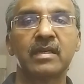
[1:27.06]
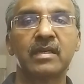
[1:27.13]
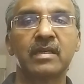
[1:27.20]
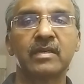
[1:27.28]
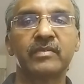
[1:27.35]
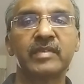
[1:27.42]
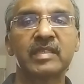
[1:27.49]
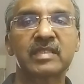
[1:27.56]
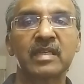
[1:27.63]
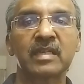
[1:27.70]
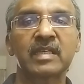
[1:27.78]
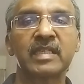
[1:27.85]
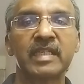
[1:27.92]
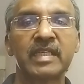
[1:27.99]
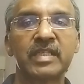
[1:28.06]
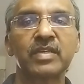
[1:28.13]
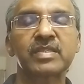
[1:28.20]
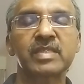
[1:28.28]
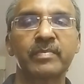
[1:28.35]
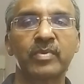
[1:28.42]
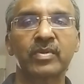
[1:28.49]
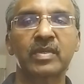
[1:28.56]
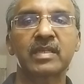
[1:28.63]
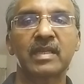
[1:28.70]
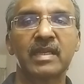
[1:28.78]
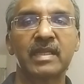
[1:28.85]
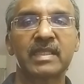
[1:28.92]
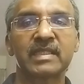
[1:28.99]
We certainly need your support.
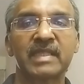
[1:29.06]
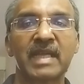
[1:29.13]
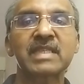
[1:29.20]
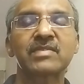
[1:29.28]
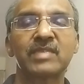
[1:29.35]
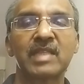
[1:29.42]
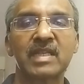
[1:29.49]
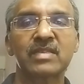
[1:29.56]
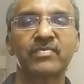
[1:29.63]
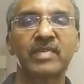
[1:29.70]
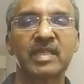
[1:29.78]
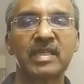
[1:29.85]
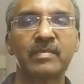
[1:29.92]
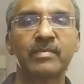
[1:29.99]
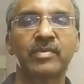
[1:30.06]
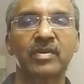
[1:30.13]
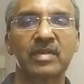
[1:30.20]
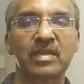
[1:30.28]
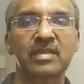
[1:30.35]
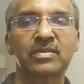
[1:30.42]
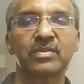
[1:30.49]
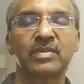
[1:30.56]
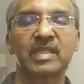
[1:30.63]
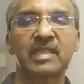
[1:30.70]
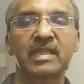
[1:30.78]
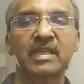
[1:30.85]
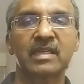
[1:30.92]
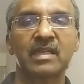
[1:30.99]
I think that's very important. So I
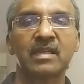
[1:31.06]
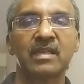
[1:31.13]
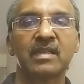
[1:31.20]
think